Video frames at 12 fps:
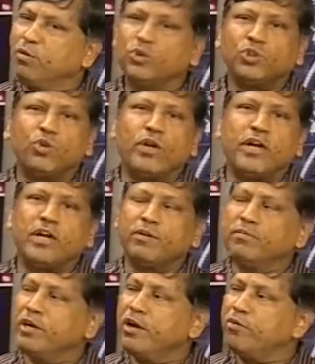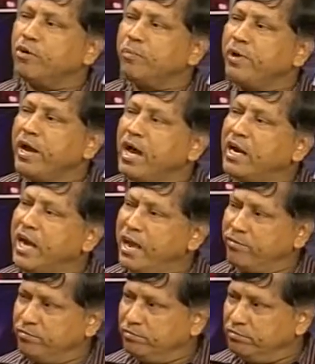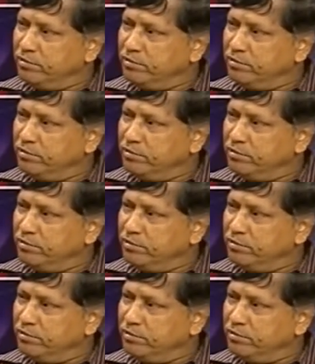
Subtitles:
course coordinator will have to be alive